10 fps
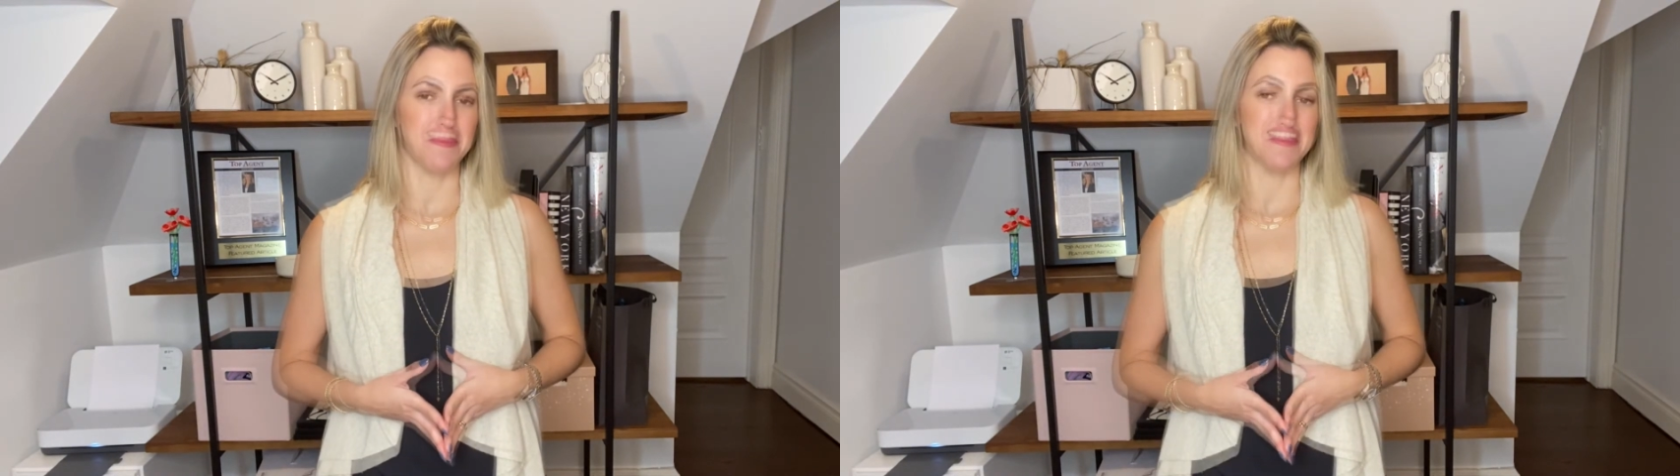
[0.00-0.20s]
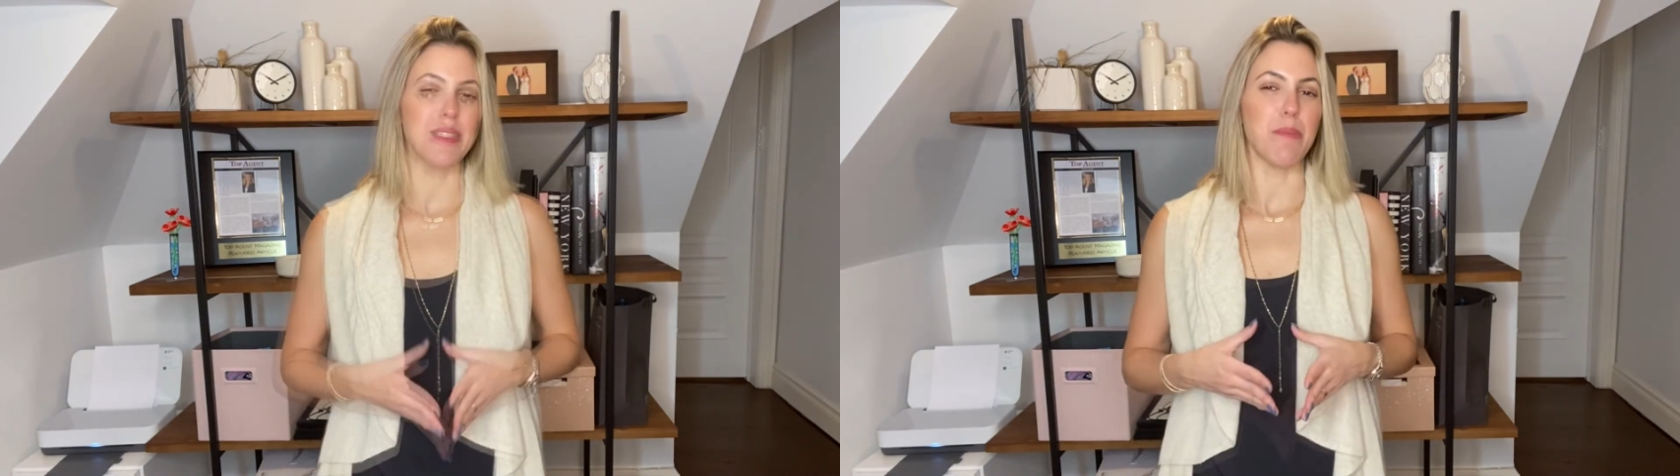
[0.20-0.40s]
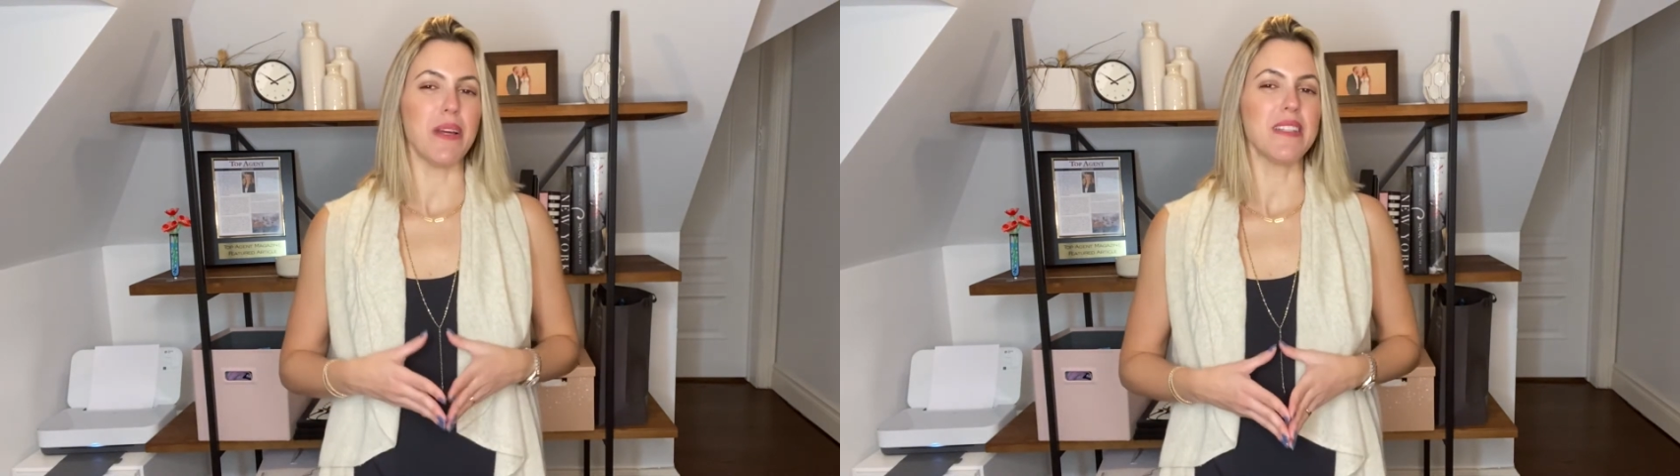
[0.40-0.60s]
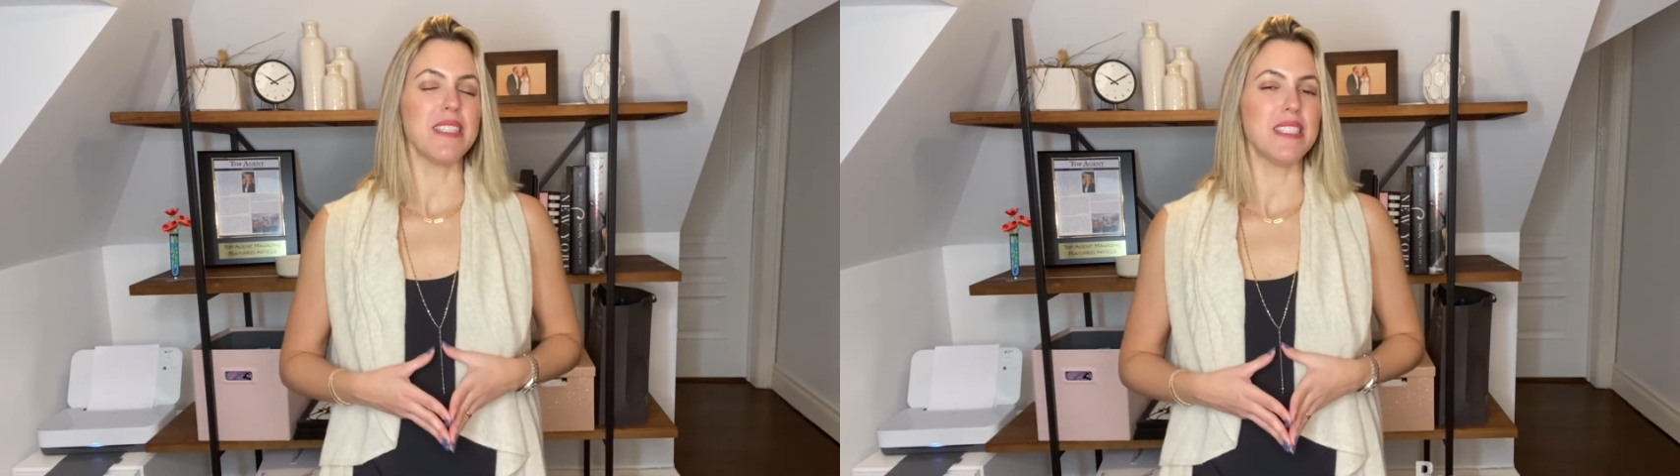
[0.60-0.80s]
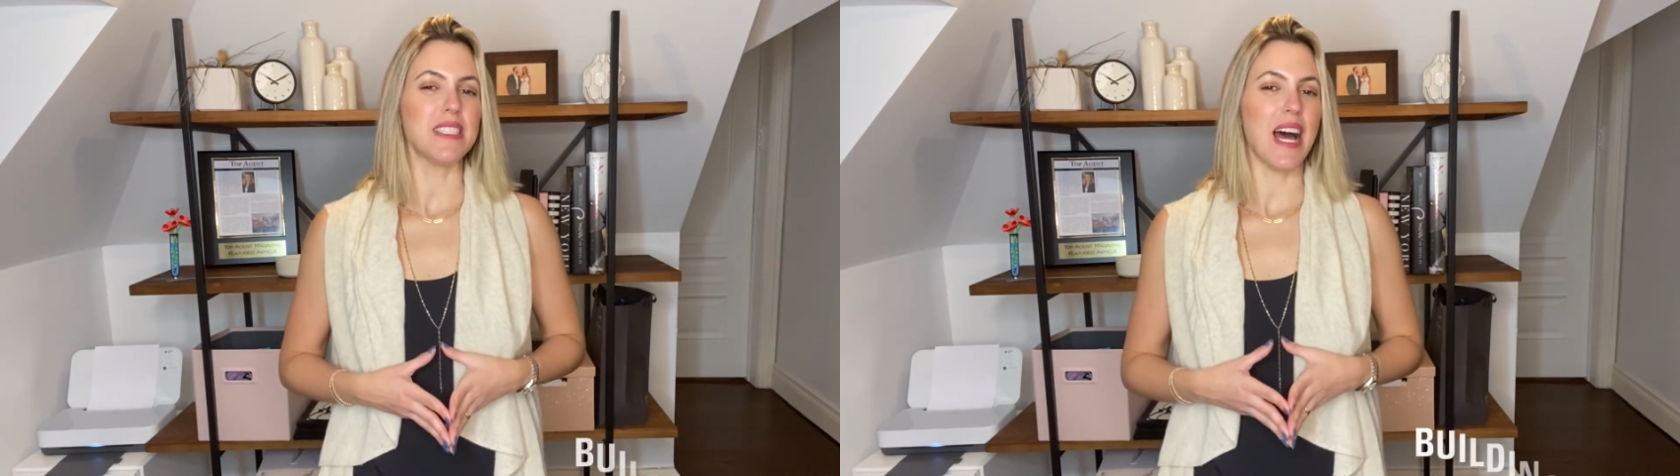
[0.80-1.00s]
The
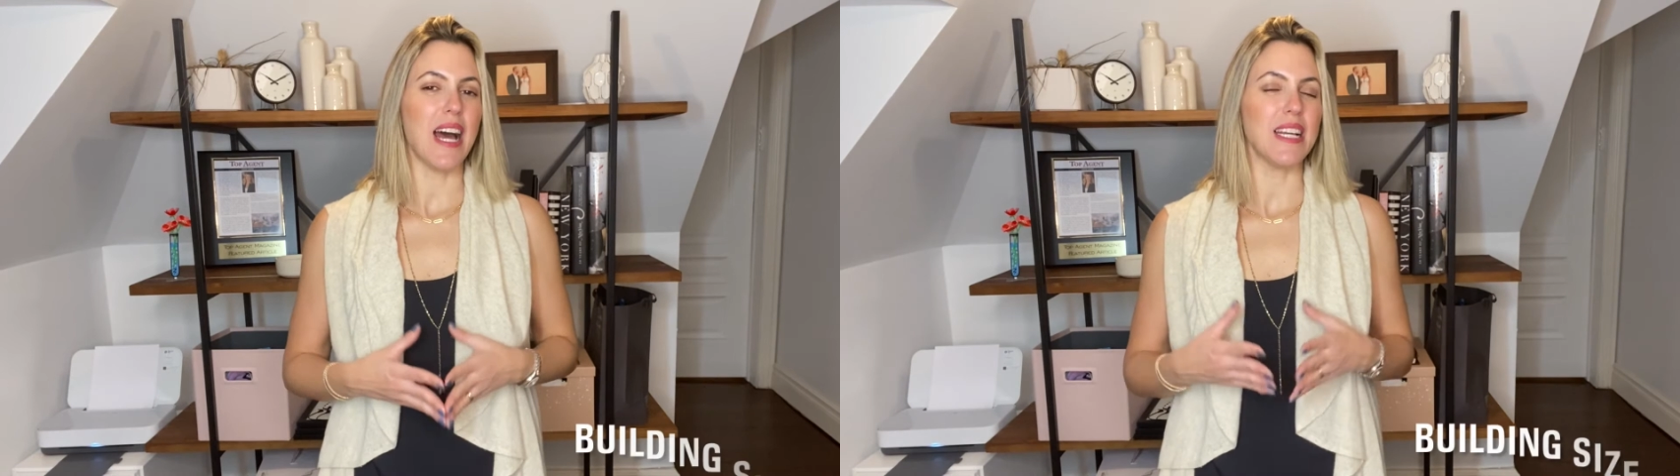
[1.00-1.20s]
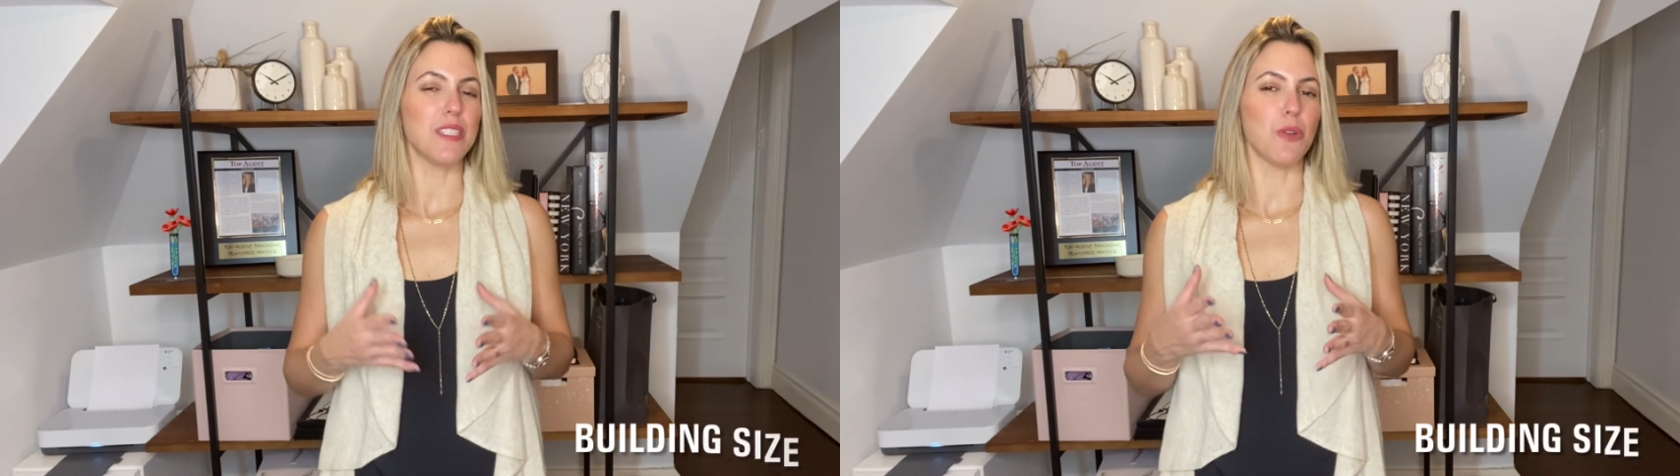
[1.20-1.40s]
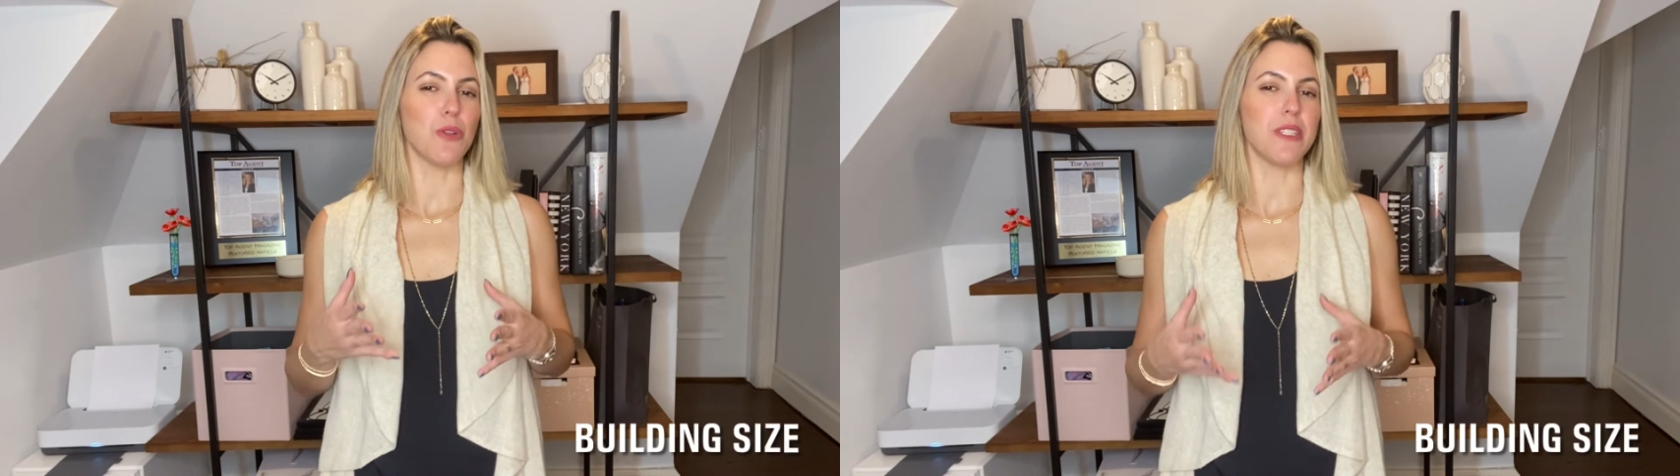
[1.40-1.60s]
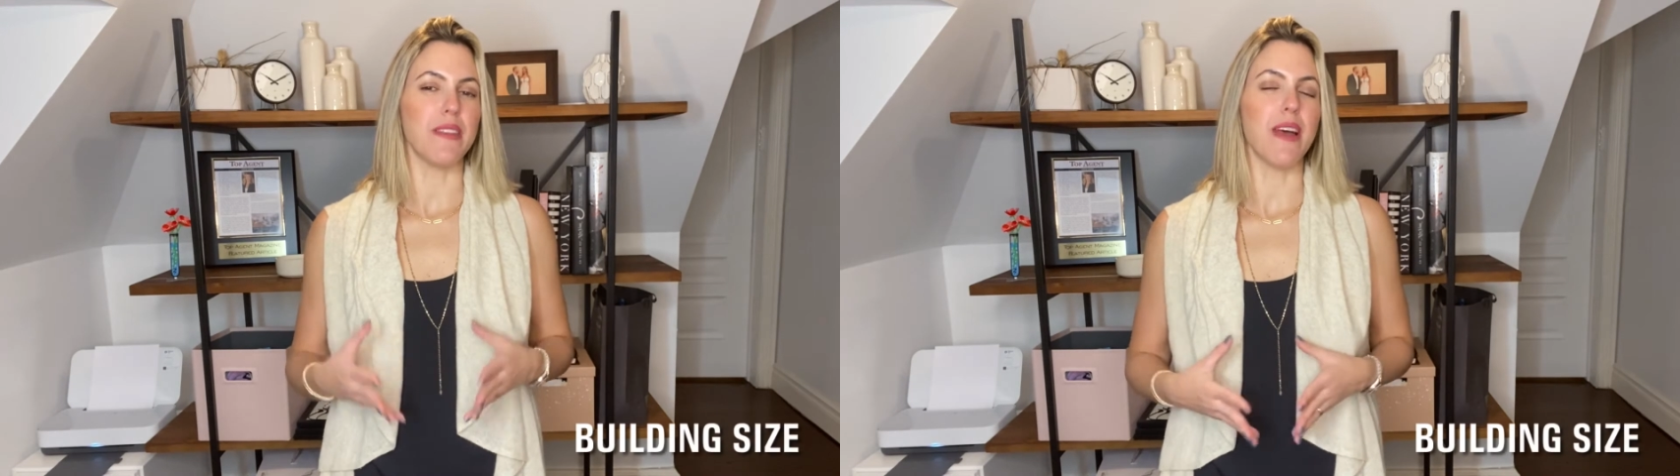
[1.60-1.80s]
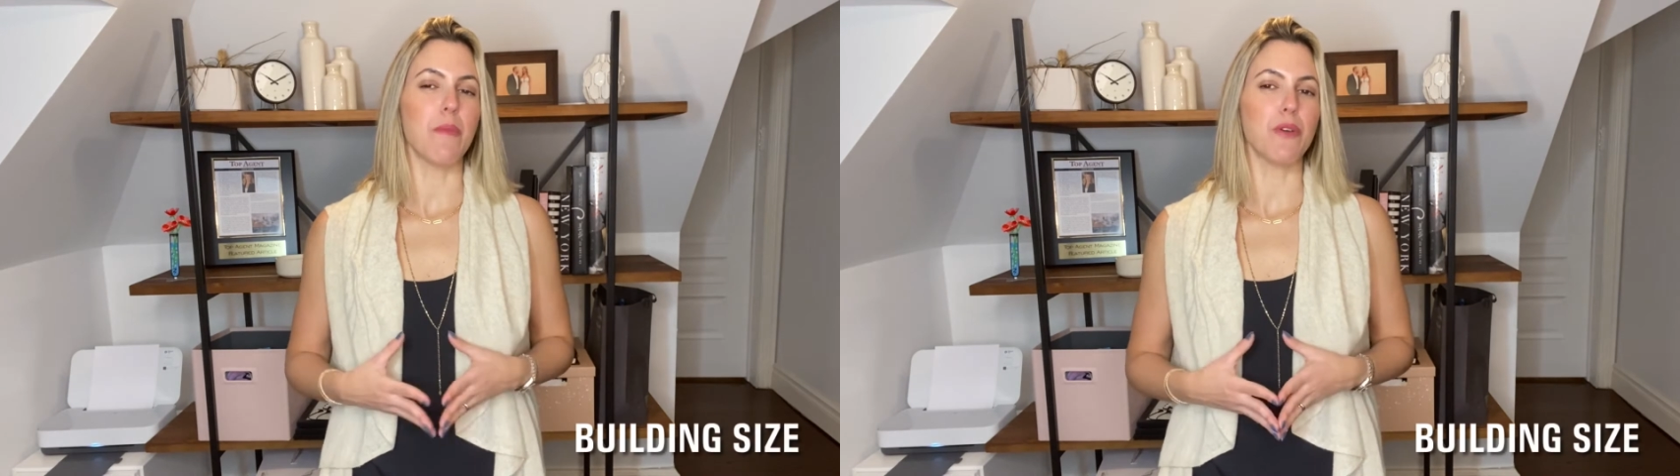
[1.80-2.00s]
building size or the
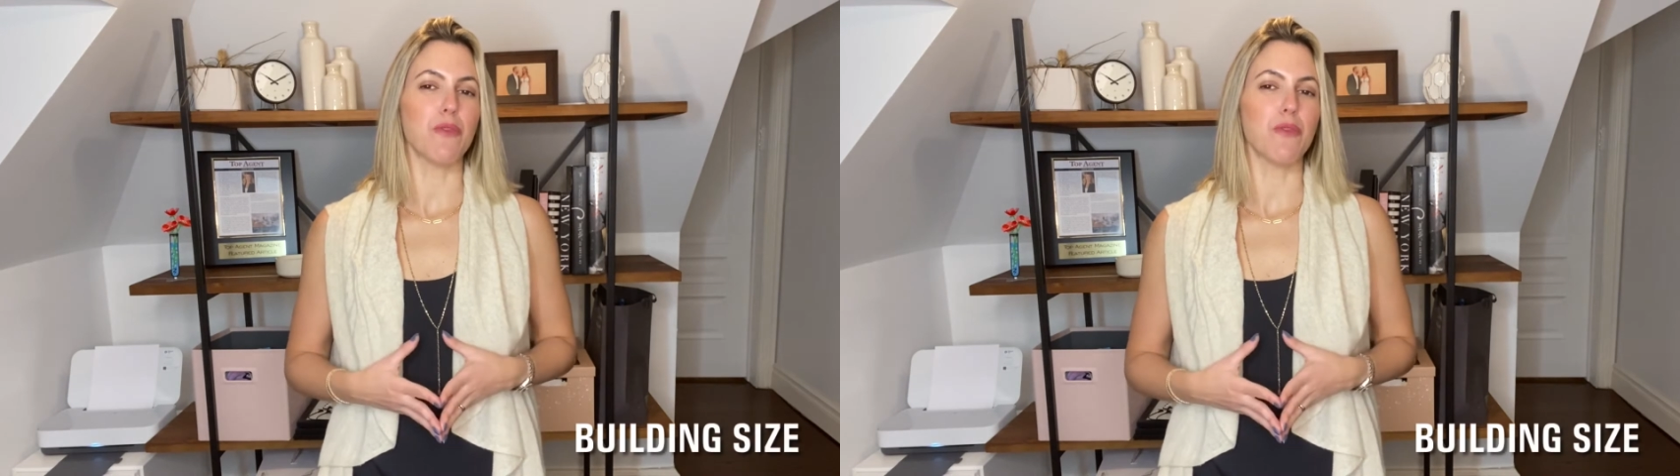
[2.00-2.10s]
number